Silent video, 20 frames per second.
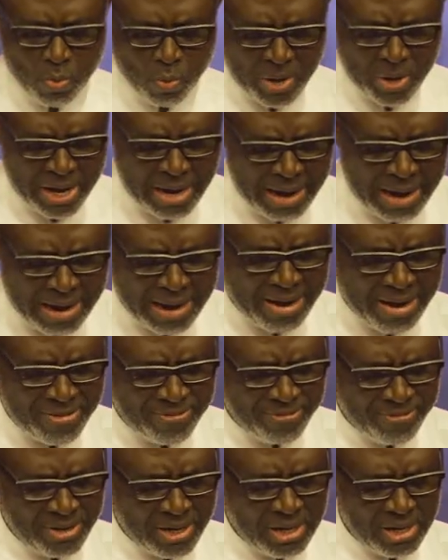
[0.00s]
We
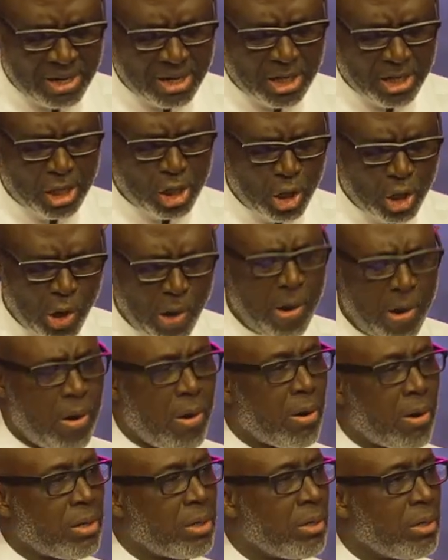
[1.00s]
have a
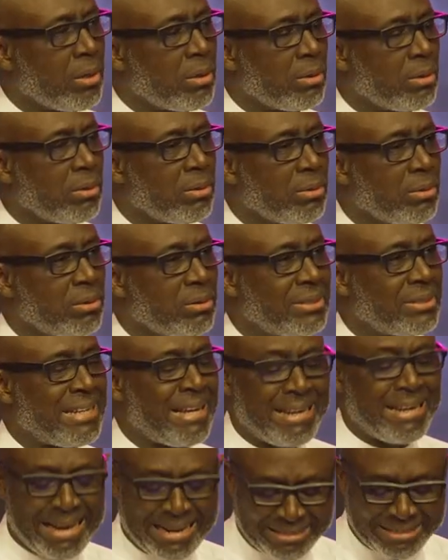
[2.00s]
God that